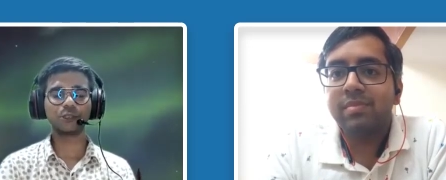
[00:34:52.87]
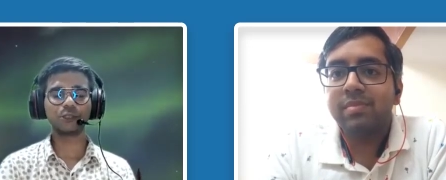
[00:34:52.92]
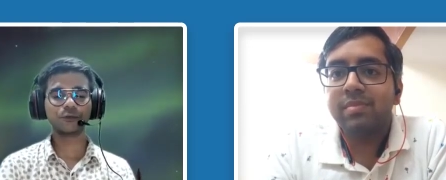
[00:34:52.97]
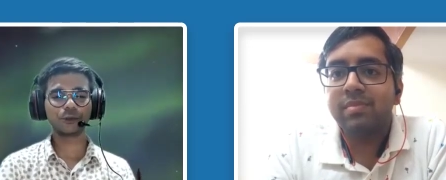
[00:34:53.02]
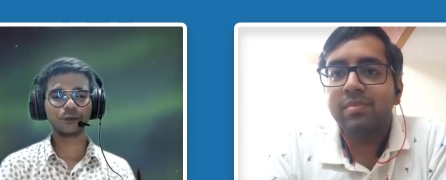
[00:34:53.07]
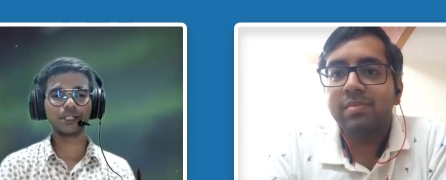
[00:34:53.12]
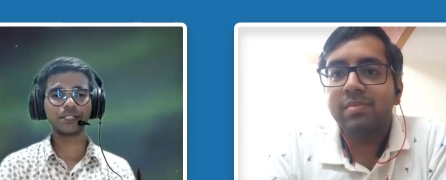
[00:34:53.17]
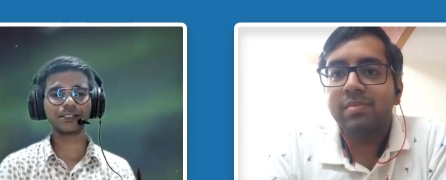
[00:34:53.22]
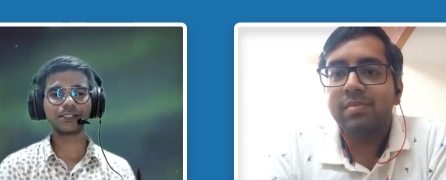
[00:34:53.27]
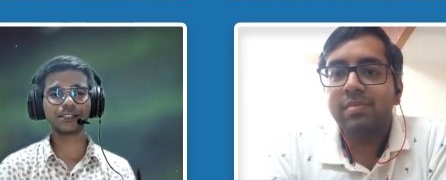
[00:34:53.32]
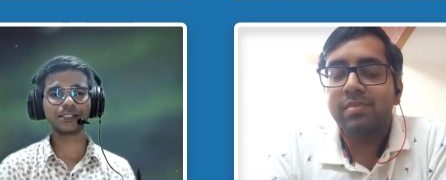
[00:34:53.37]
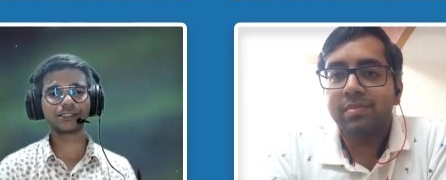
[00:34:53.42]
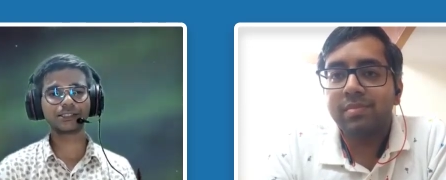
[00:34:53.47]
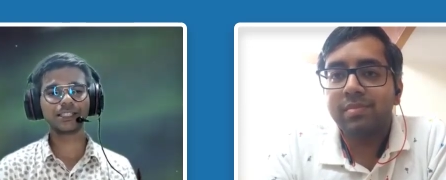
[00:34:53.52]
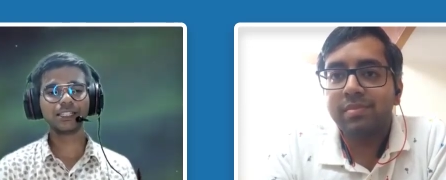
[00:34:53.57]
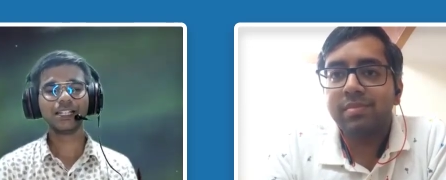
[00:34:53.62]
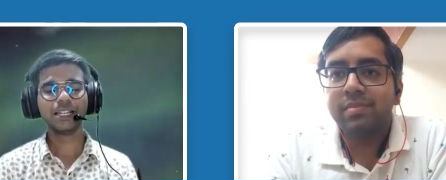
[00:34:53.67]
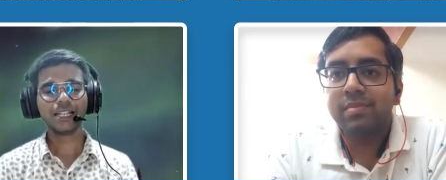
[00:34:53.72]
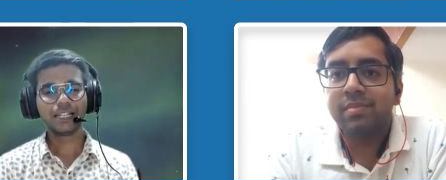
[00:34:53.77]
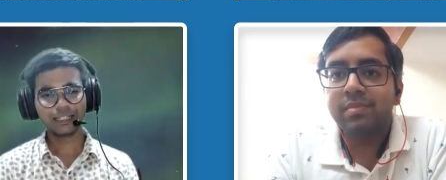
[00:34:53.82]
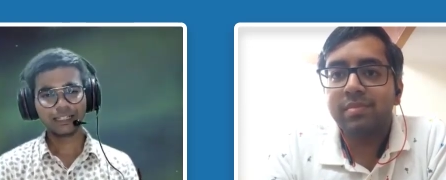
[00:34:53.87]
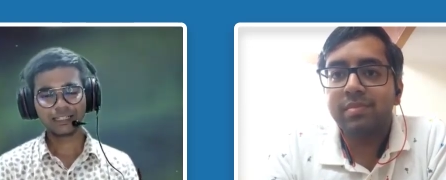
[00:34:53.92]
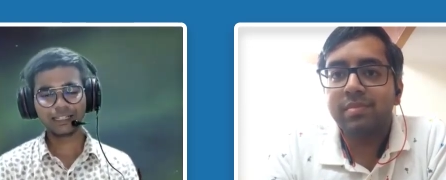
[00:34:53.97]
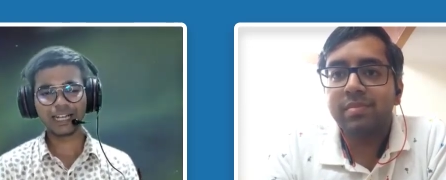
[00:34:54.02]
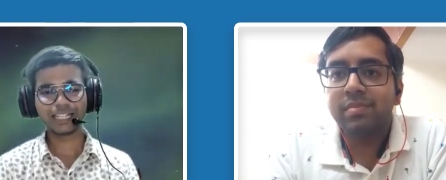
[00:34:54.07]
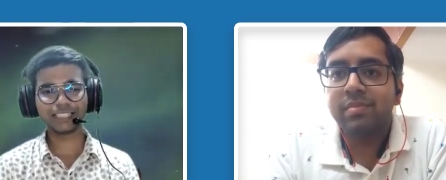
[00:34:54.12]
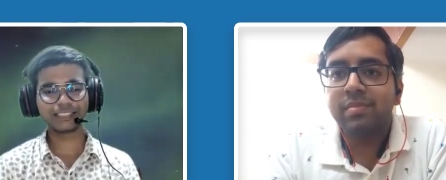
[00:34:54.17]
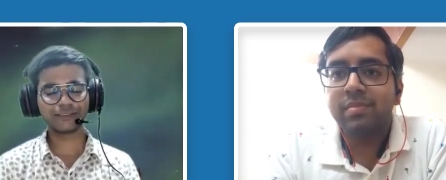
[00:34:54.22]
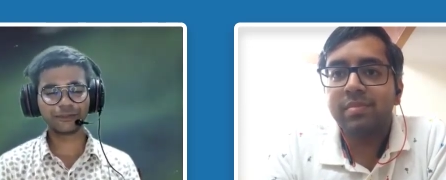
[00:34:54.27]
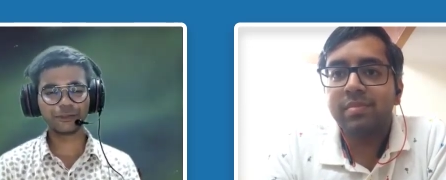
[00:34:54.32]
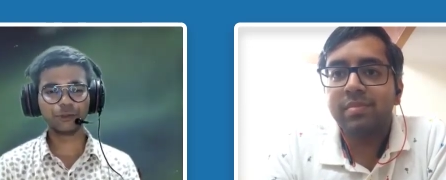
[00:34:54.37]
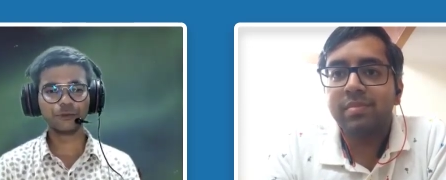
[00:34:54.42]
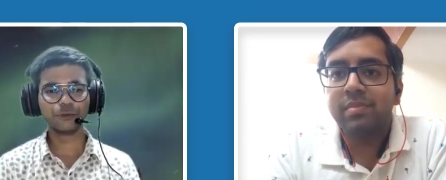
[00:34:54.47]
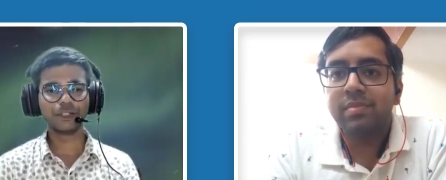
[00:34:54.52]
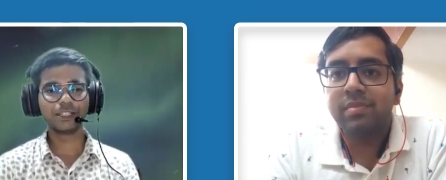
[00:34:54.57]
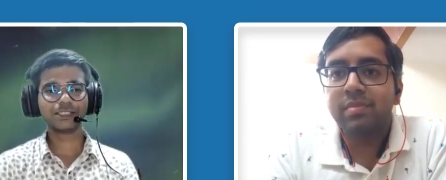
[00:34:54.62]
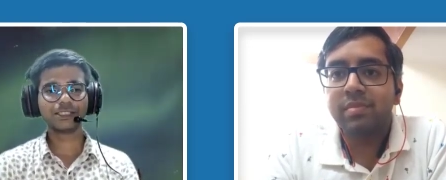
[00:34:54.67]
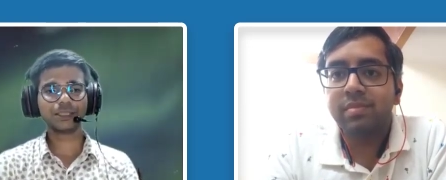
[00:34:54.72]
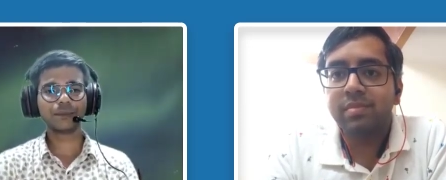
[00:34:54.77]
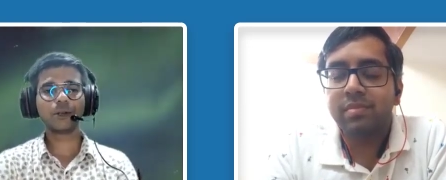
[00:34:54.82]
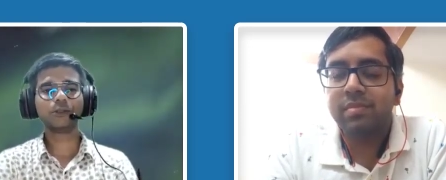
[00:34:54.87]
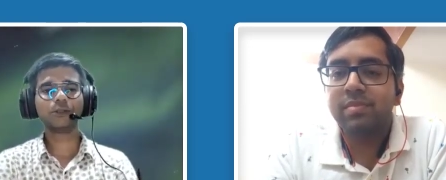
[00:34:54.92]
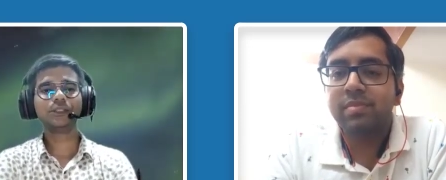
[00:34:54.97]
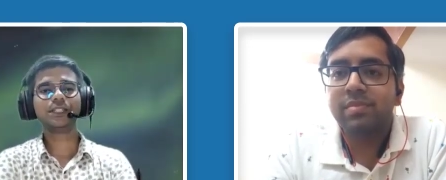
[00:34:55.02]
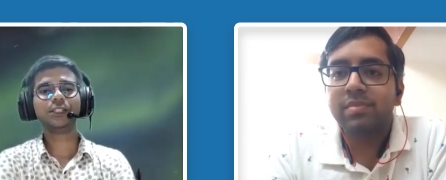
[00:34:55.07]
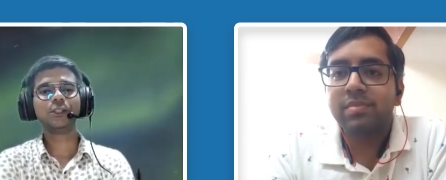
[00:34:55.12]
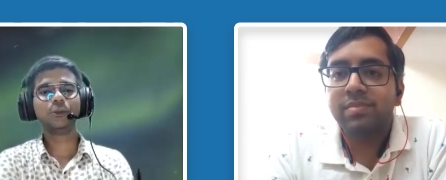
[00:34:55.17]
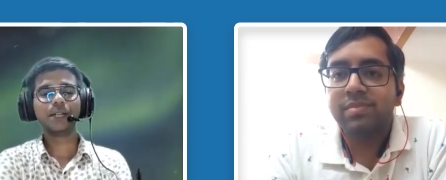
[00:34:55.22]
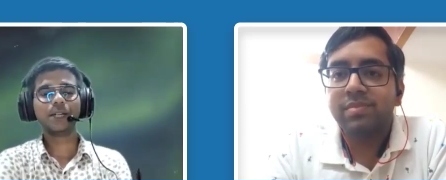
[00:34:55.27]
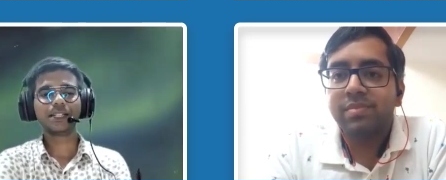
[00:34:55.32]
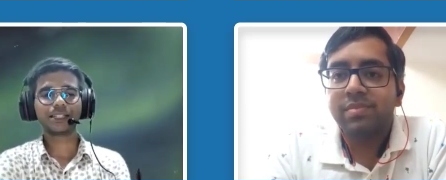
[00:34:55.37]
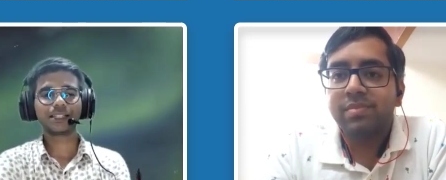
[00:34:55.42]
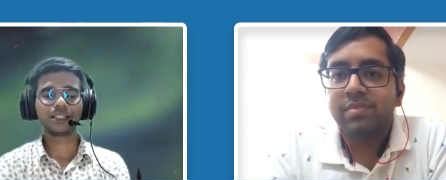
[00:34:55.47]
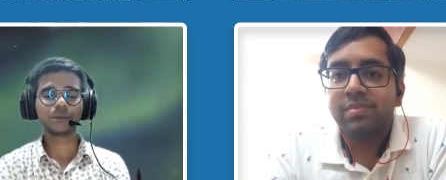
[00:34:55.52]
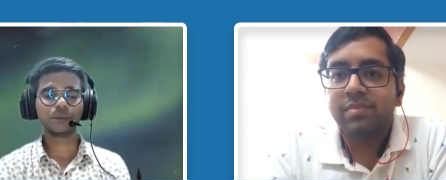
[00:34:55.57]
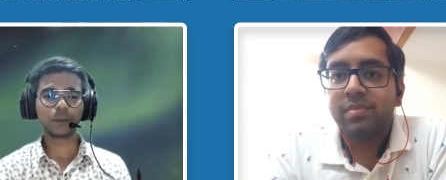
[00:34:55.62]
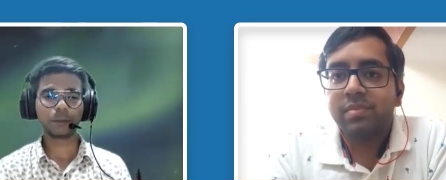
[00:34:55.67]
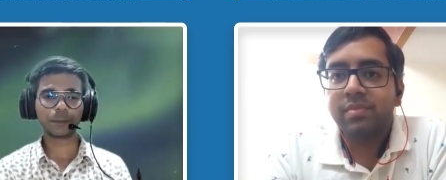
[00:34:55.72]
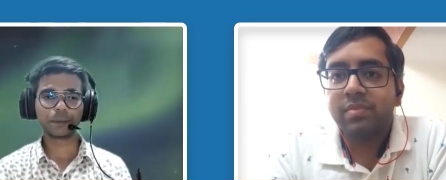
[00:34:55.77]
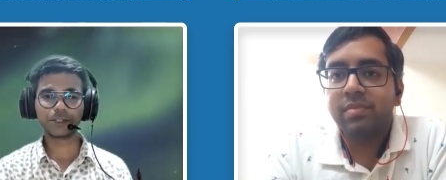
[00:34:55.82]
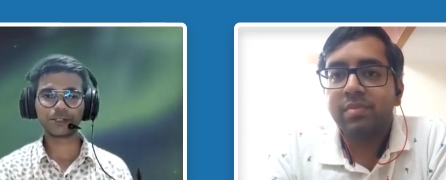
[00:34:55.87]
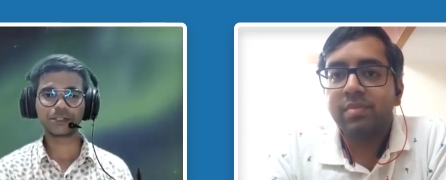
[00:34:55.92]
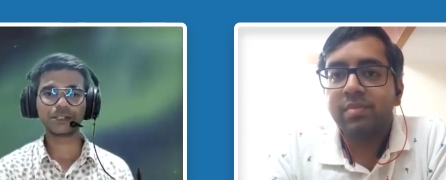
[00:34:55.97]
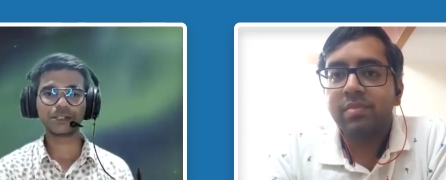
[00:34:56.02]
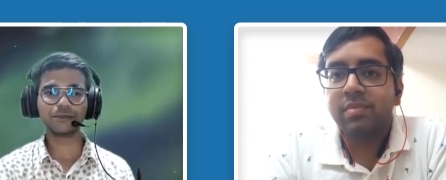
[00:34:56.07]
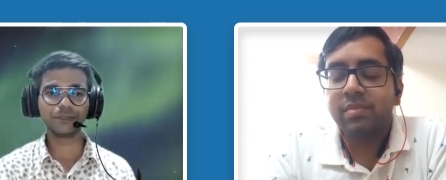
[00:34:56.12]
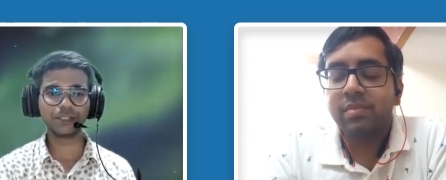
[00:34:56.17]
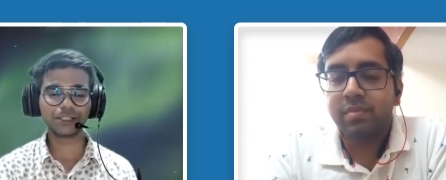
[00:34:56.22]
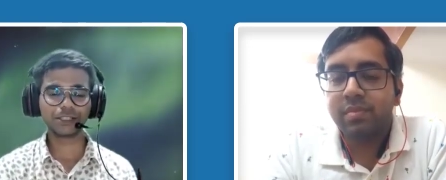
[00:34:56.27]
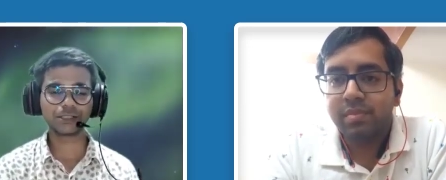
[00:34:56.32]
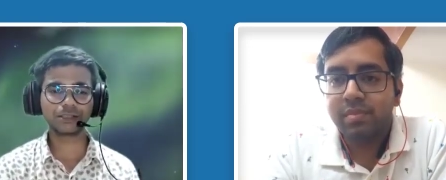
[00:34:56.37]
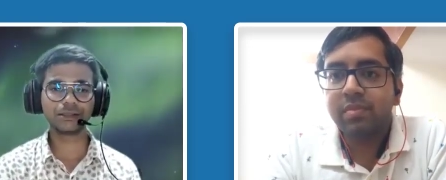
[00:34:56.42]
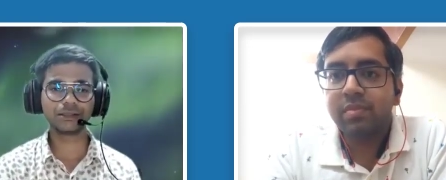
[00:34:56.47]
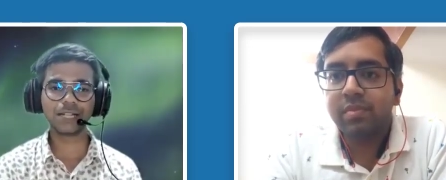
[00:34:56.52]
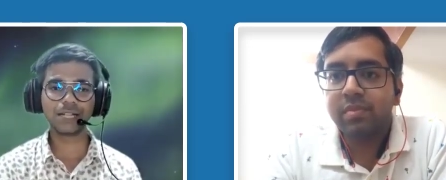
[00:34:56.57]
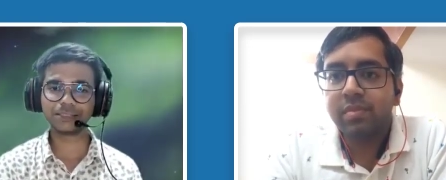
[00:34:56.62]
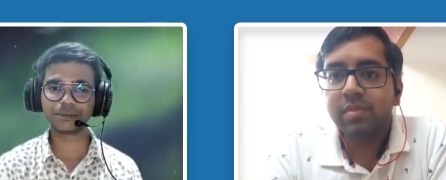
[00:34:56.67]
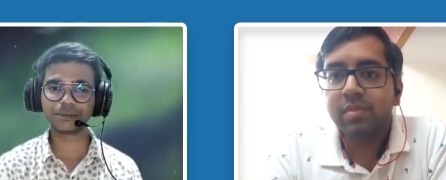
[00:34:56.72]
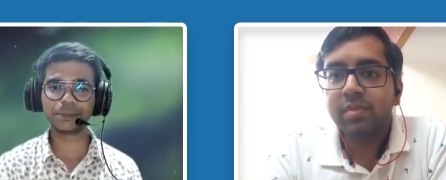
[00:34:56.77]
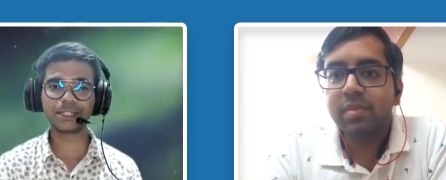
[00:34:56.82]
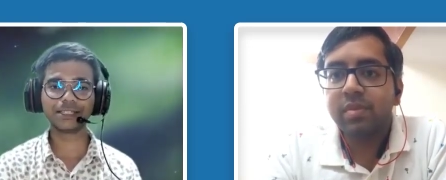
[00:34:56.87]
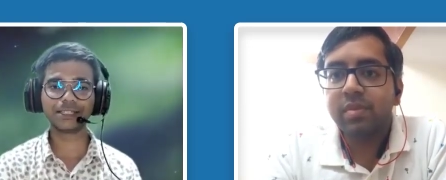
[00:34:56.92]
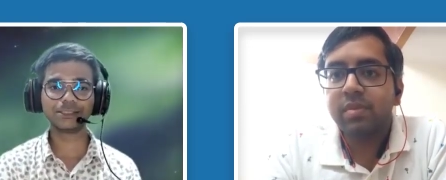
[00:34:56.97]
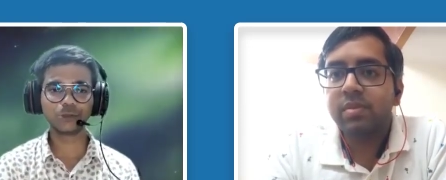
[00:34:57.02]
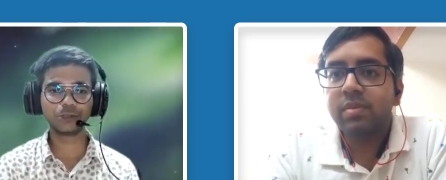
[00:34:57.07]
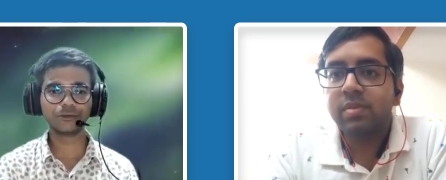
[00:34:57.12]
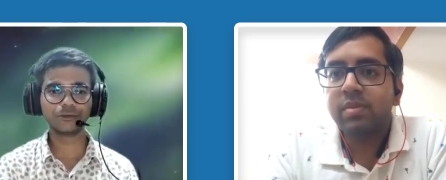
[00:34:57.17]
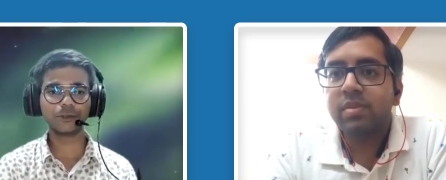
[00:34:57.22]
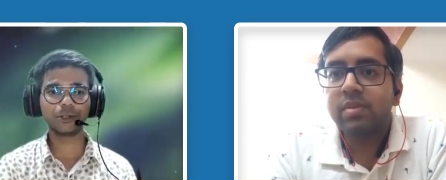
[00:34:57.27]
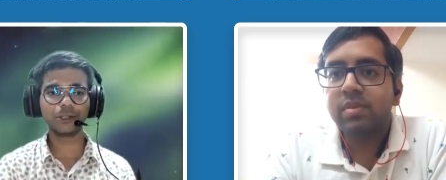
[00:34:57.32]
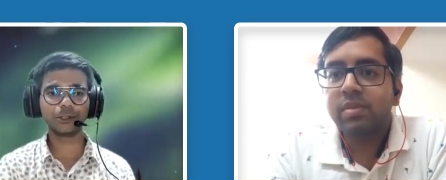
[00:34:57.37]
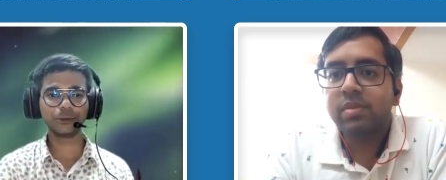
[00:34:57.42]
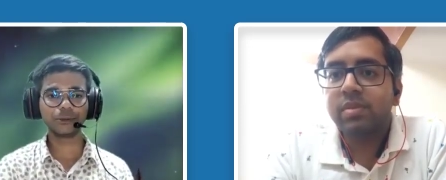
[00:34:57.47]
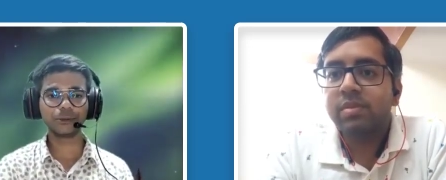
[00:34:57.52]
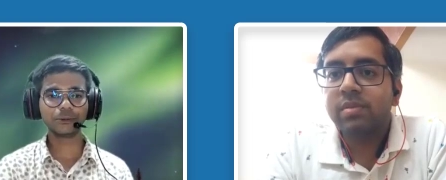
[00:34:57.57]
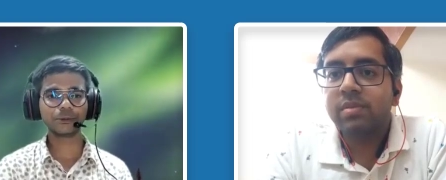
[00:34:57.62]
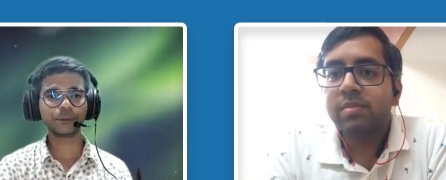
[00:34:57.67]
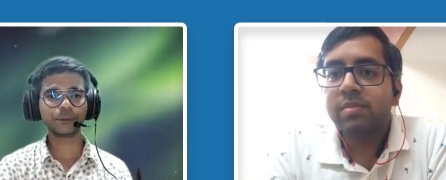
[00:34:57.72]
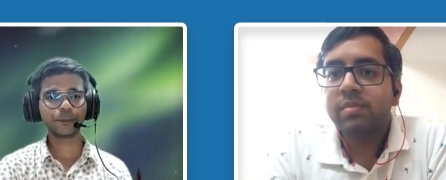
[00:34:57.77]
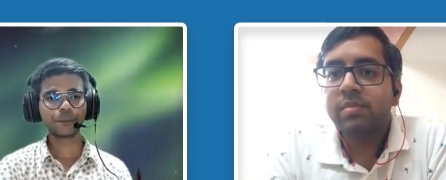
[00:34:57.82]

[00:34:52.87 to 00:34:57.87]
Speaker 1: So if you can just last few words about the numerical preparation which the aspirants could follow.